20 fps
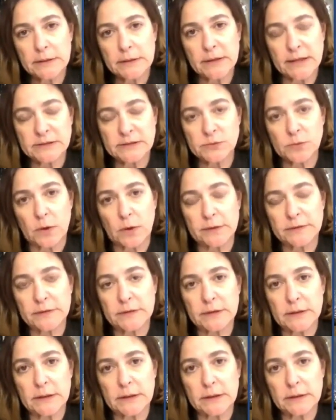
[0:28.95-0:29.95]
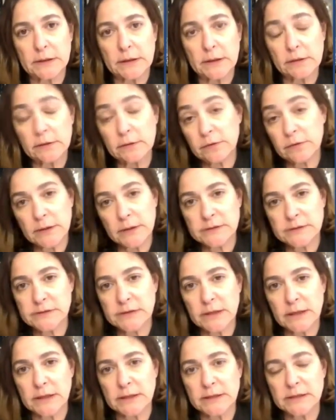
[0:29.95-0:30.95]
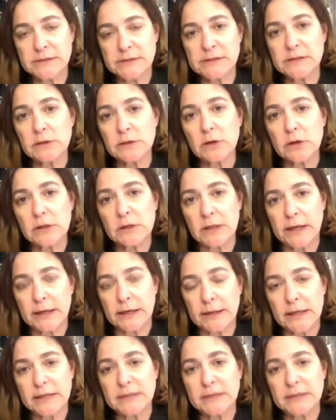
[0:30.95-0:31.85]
That's one thing. The other thing is, yeah, it doesn't look like,